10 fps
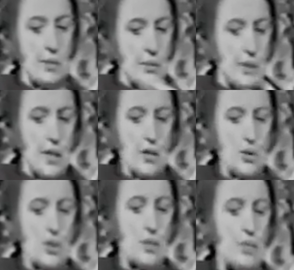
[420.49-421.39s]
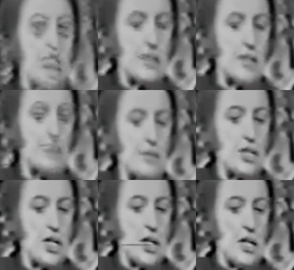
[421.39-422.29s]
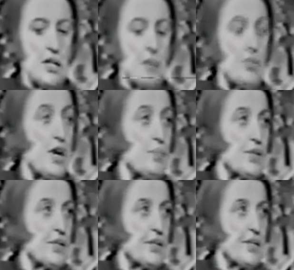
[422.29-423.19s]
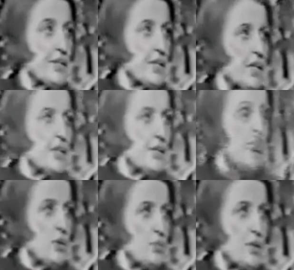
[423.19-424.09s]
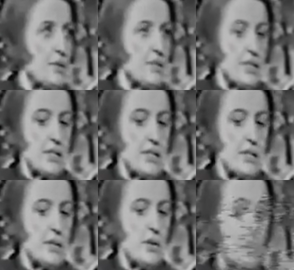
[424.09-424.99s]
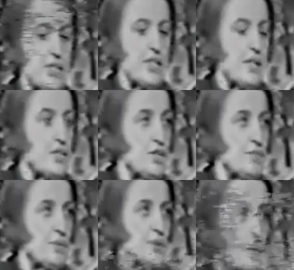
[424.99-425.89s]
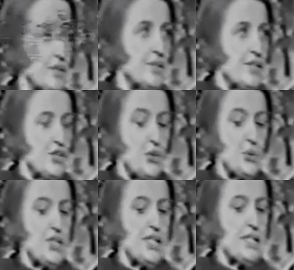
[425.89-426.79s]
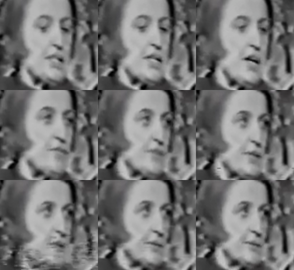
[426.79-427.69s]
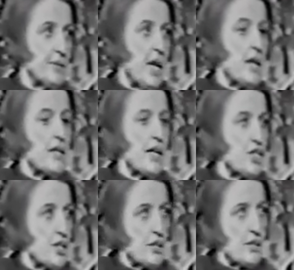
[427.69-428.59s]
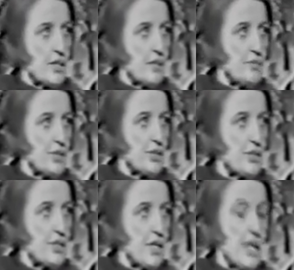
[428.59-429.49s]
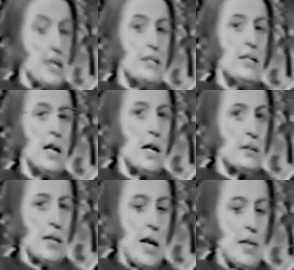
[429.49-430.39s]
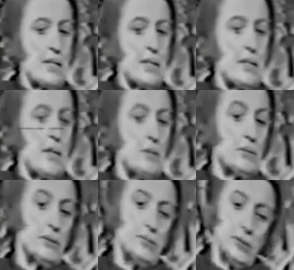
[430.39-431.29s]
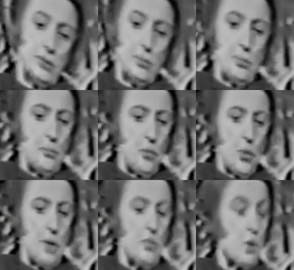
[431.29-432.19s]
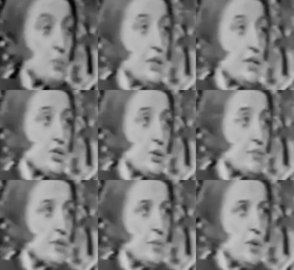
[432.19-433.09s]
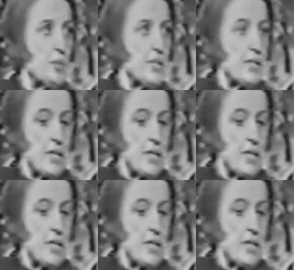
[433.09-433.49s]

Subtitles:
he would naturally be selfish properly. No, because it is an enormous achievement to discover rational selfishness, not acting on the whim or pleasure of the moment,